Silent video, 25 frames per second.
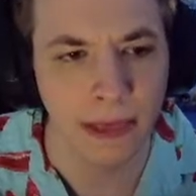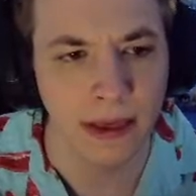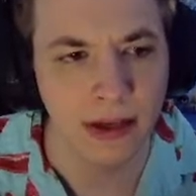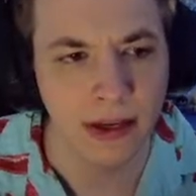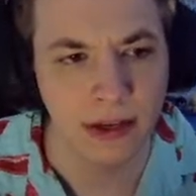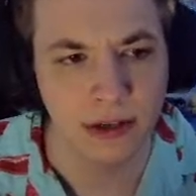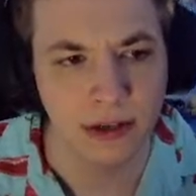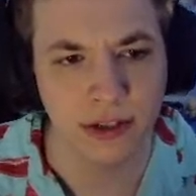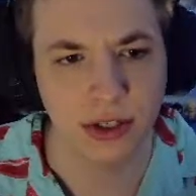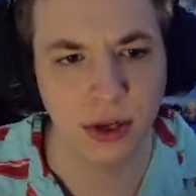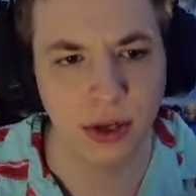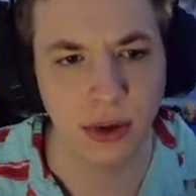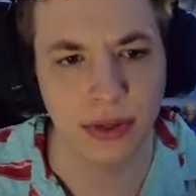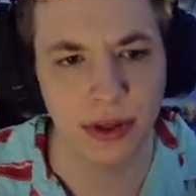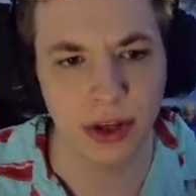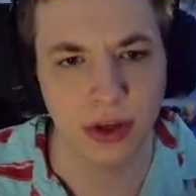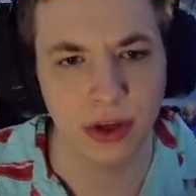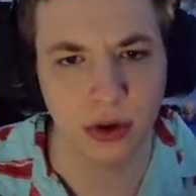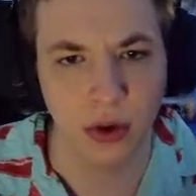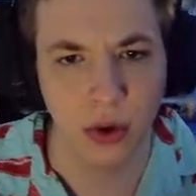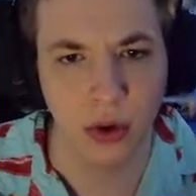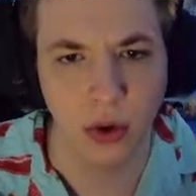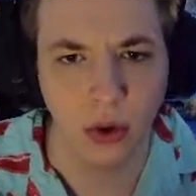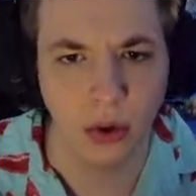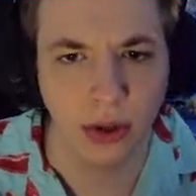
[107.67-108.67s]
So the
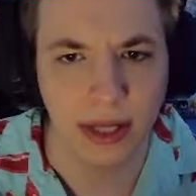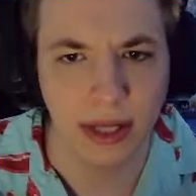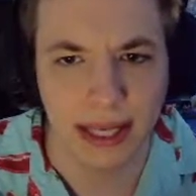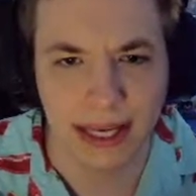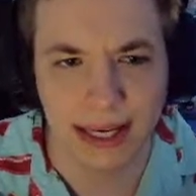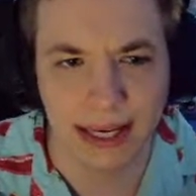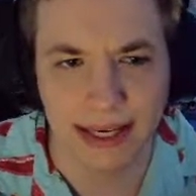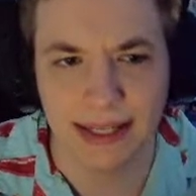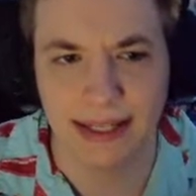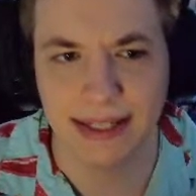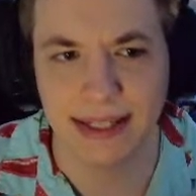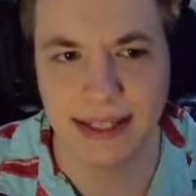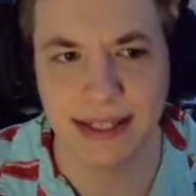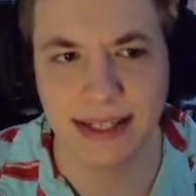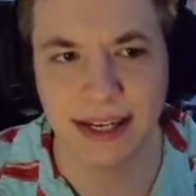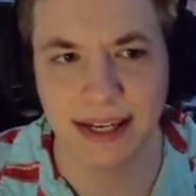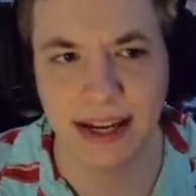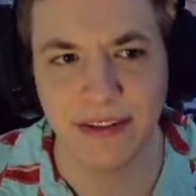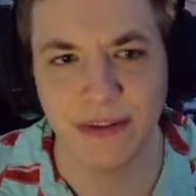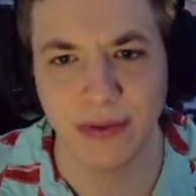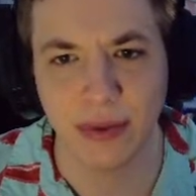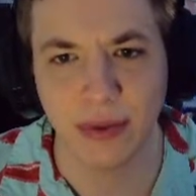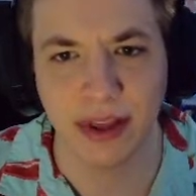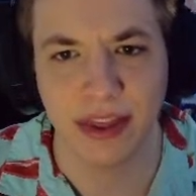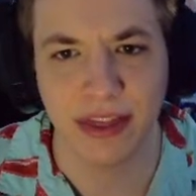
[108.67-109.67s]
goal is
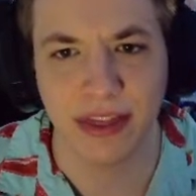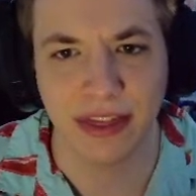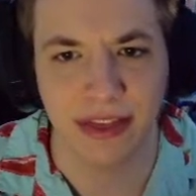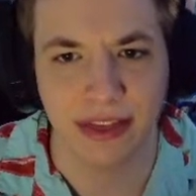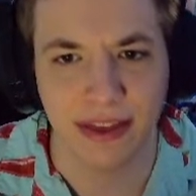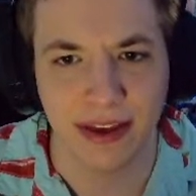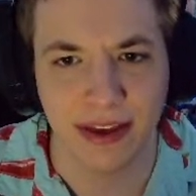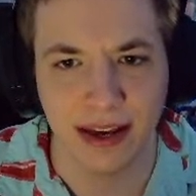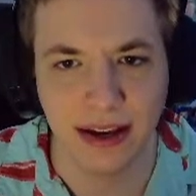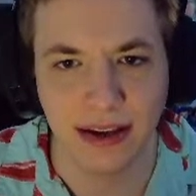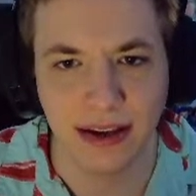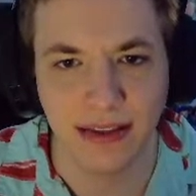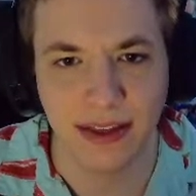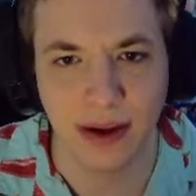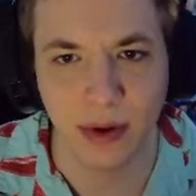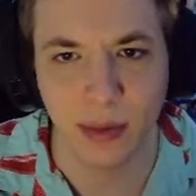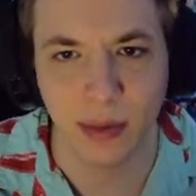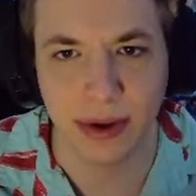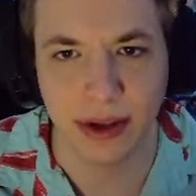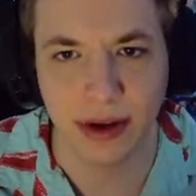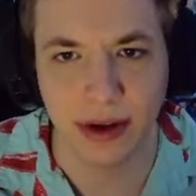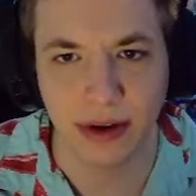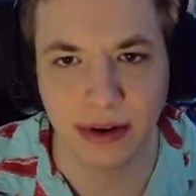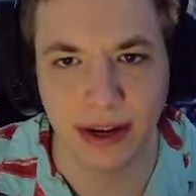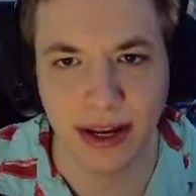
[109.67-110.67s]
if we think that
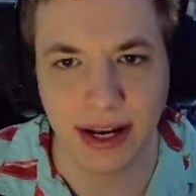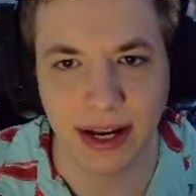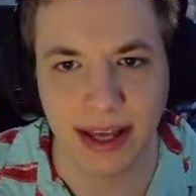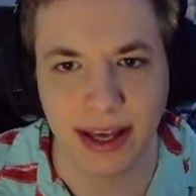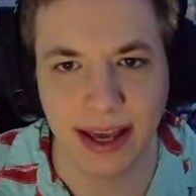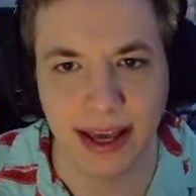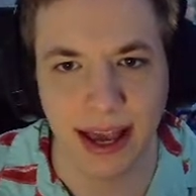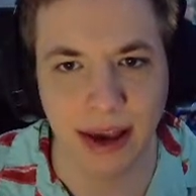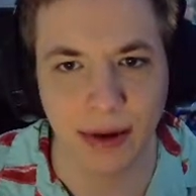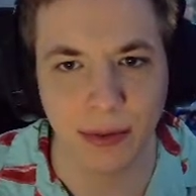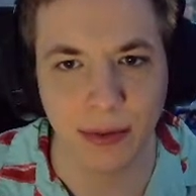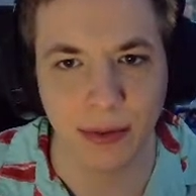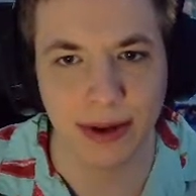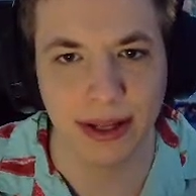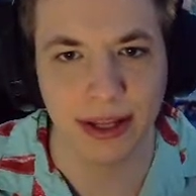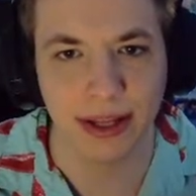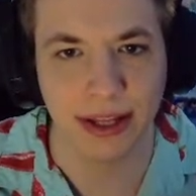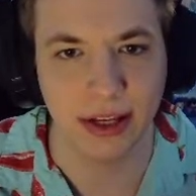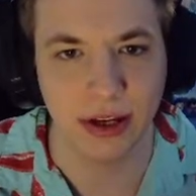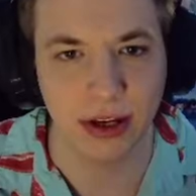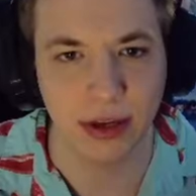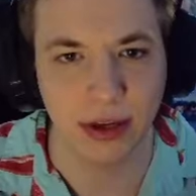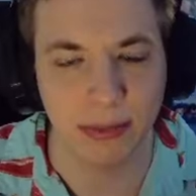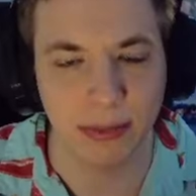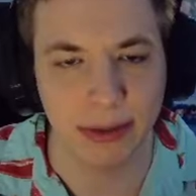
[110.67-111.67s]
we are getting a really
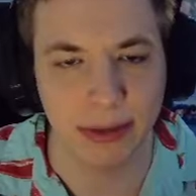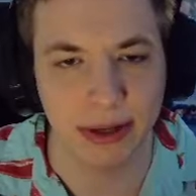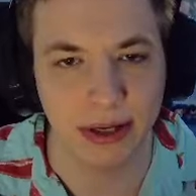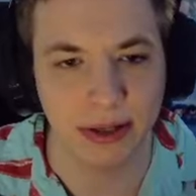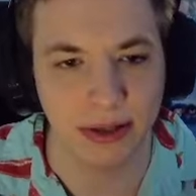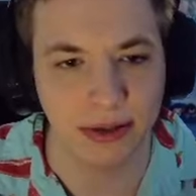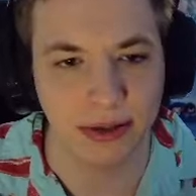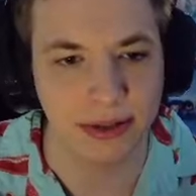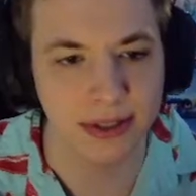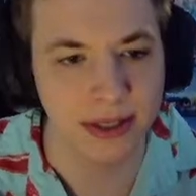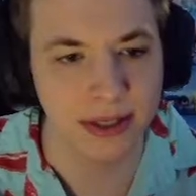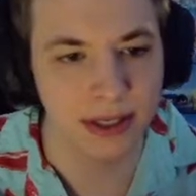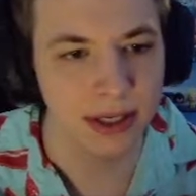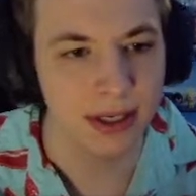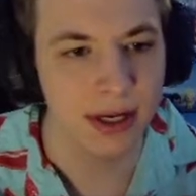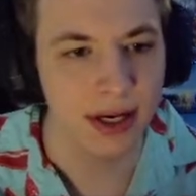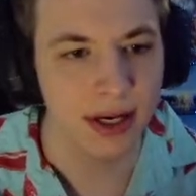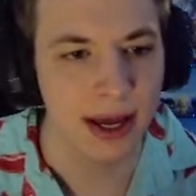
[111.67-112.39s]
good build,